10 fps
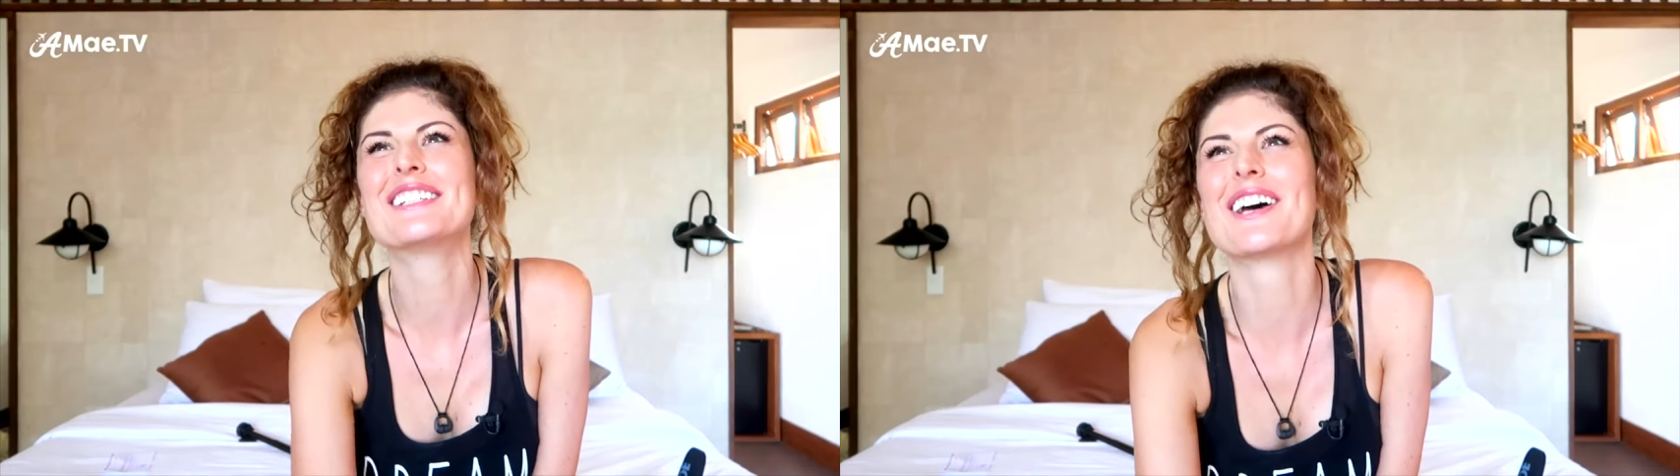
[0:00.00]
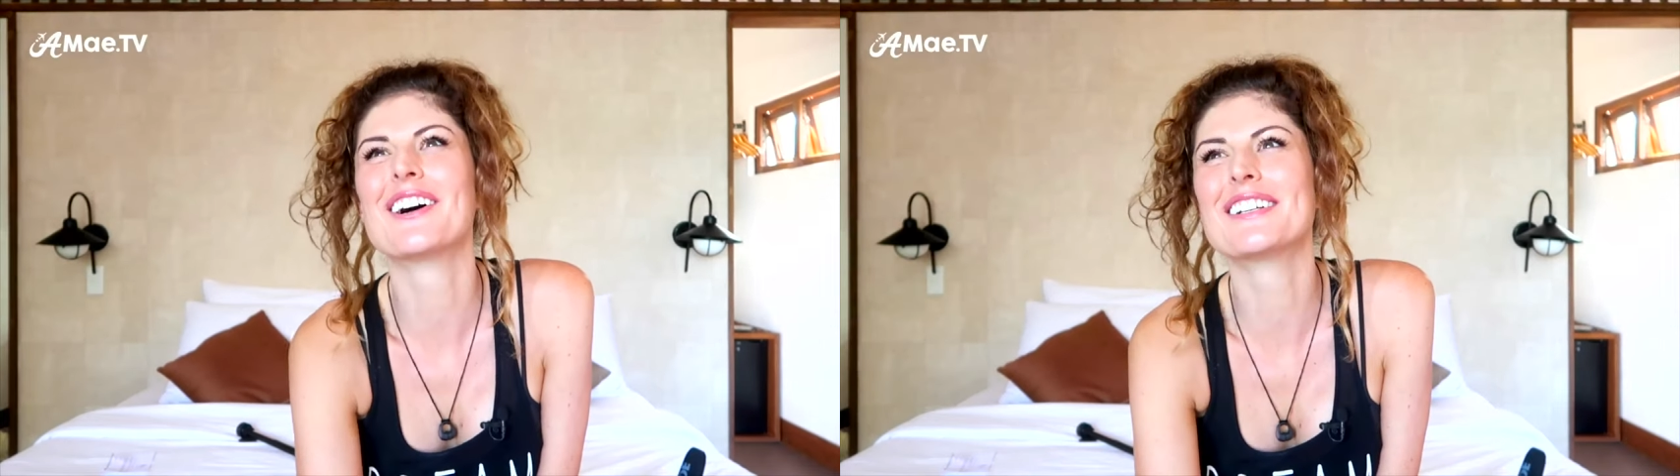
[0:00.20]

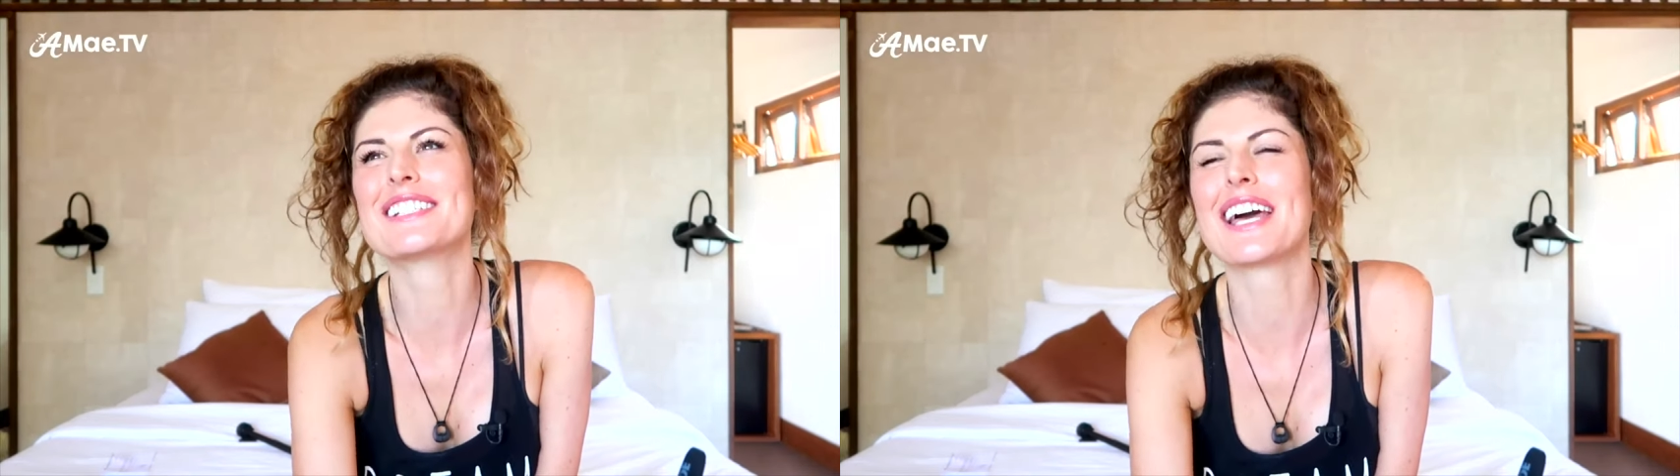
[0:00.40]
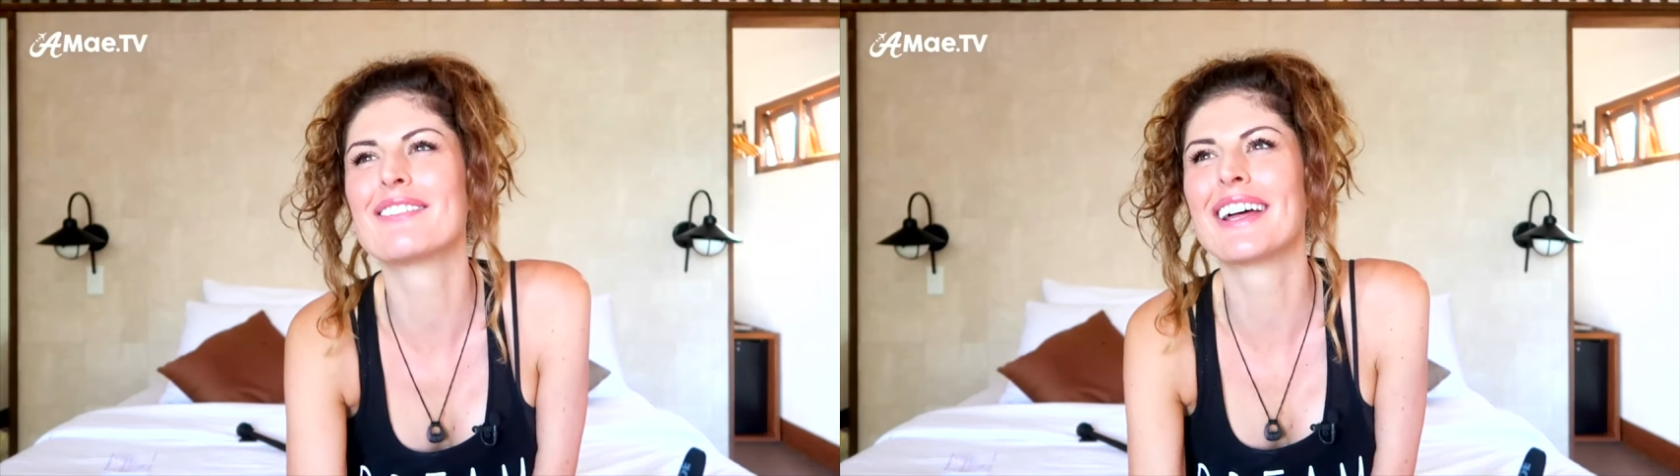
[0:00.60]
So
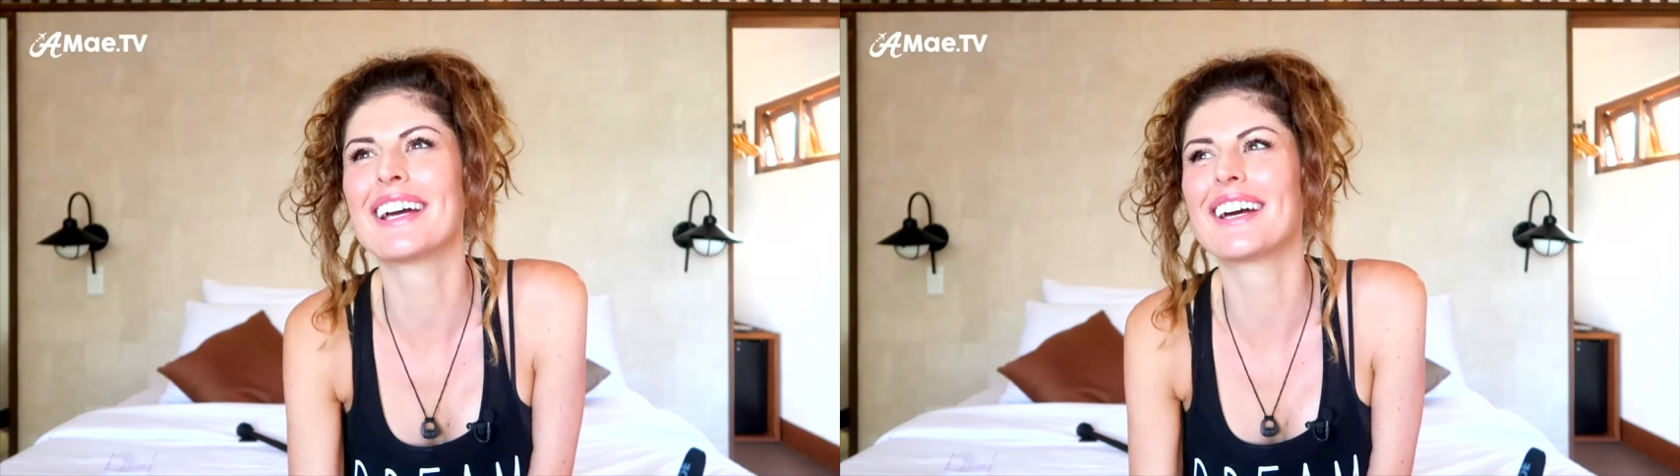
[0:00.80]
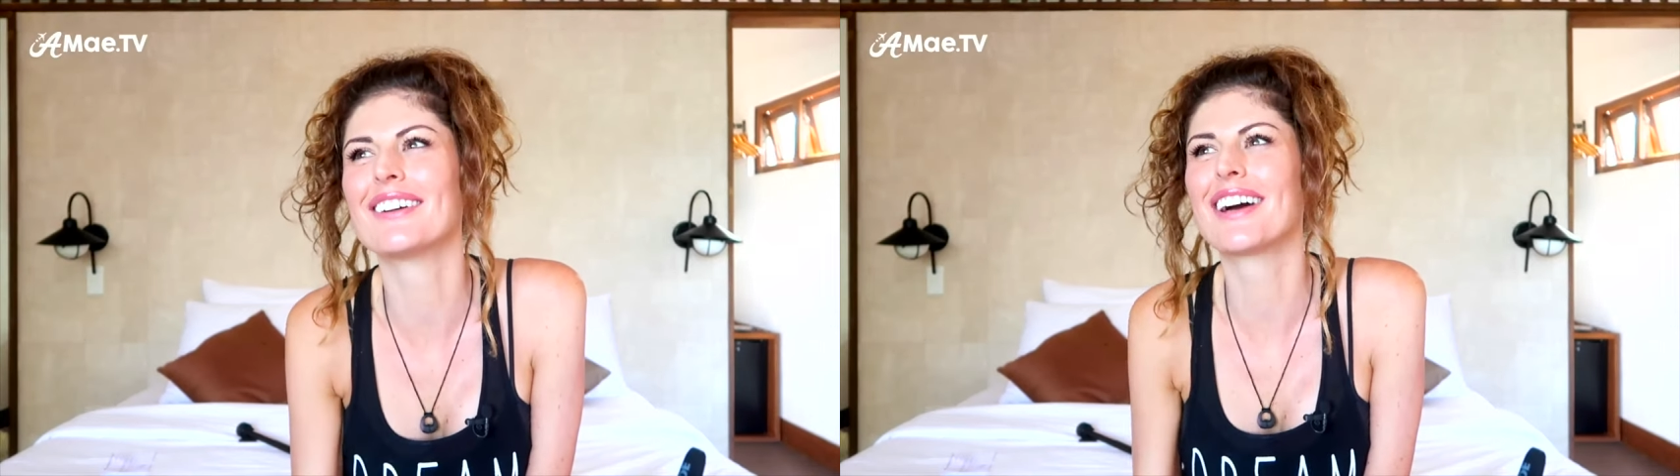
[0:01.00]
it's kind of
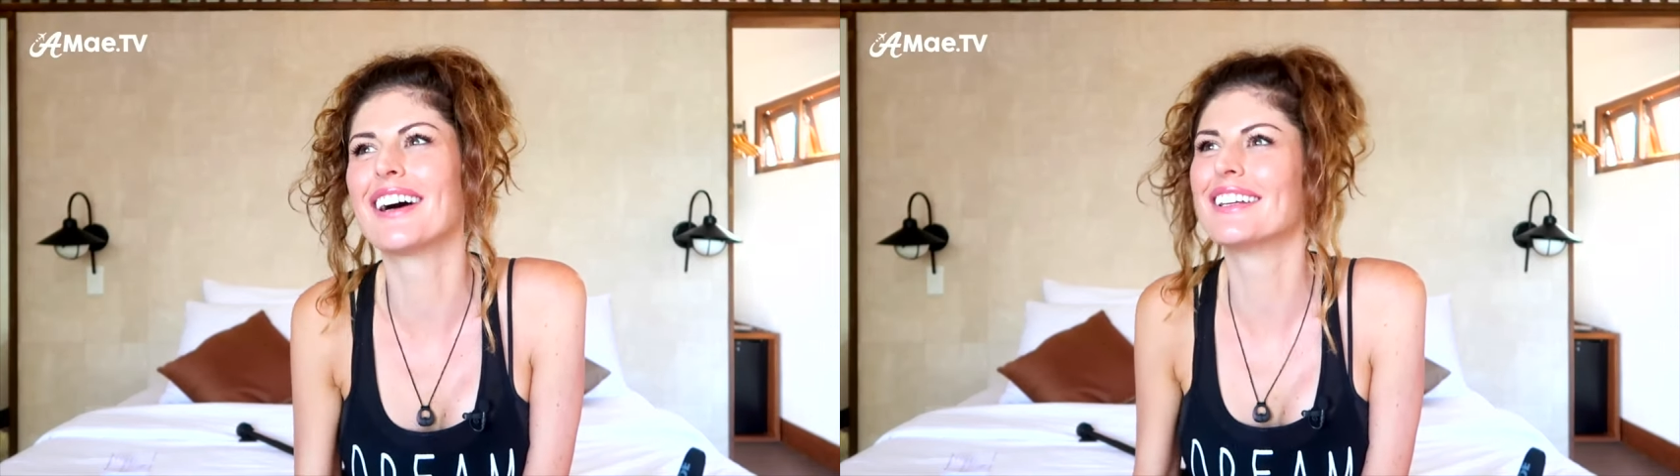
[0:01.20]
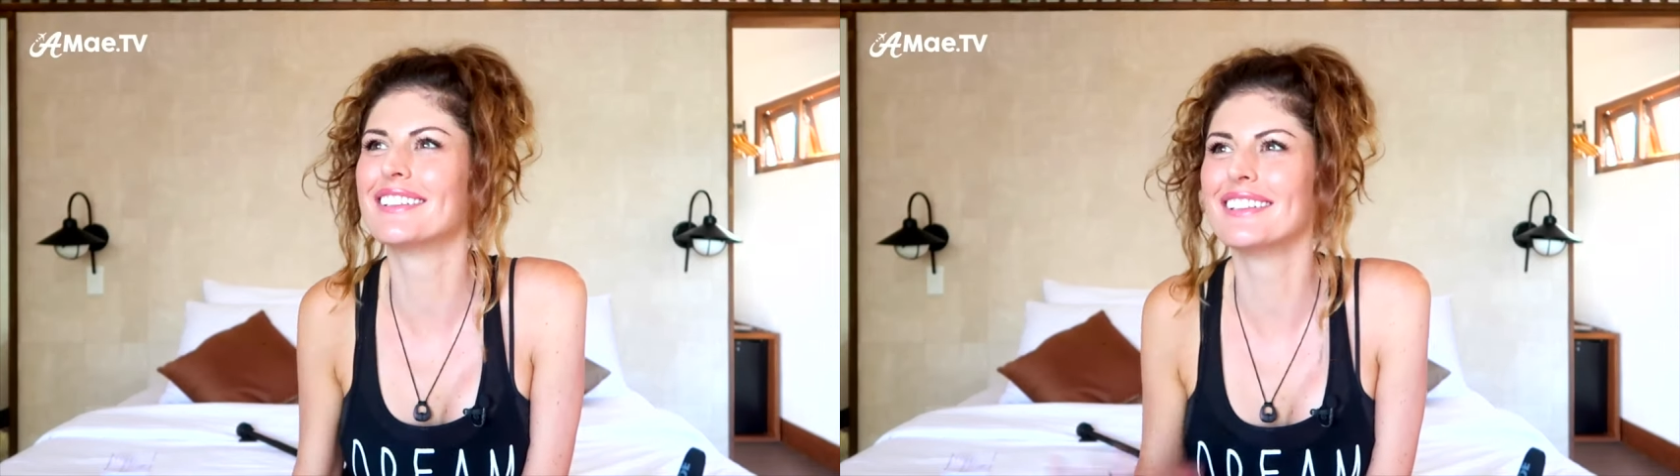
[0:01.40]
like I've
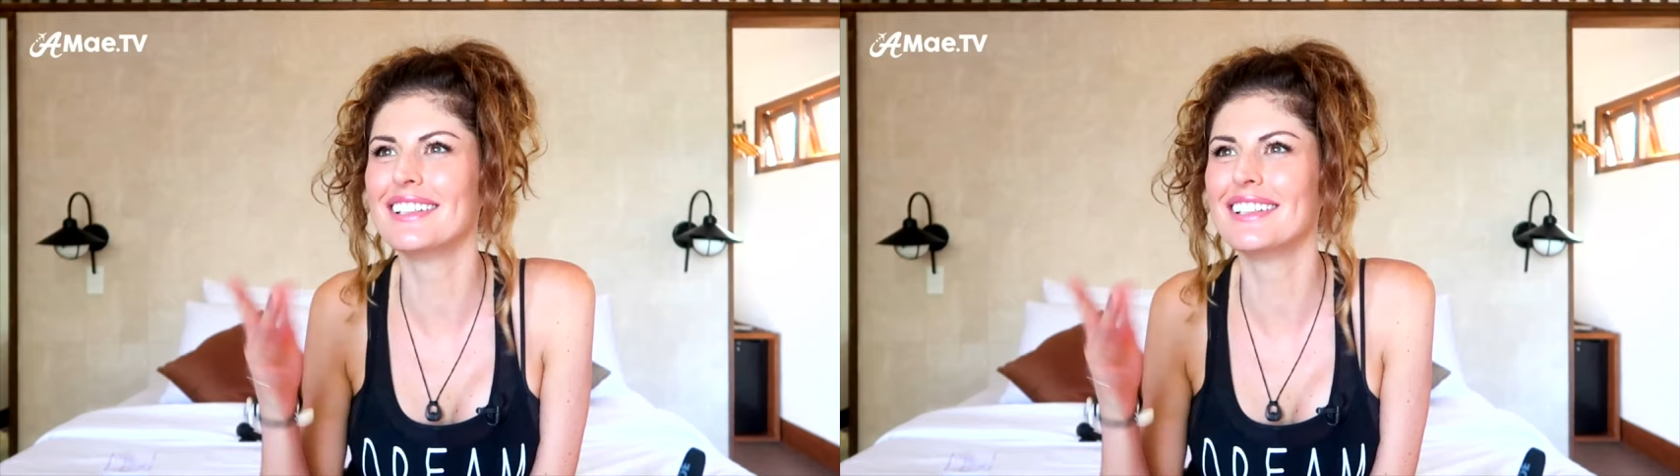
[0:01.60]
got,